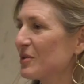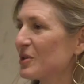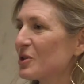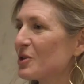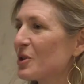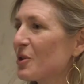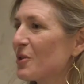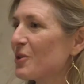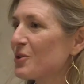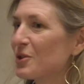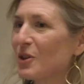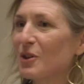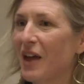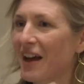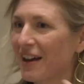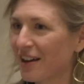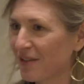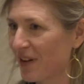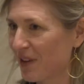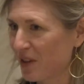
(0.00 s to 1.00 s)
So there's a
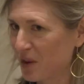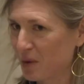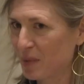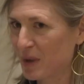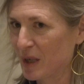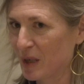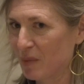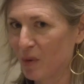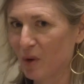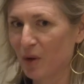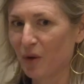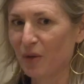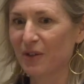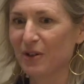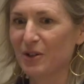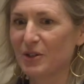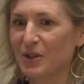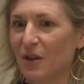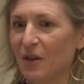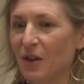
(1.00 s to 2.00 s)
lot of other people.
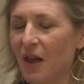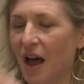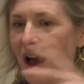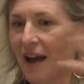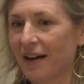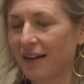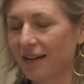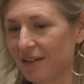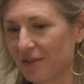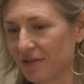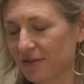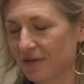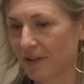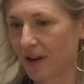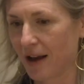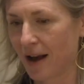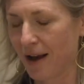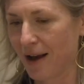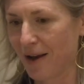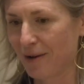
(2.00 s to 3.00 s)
There's a lot of
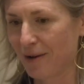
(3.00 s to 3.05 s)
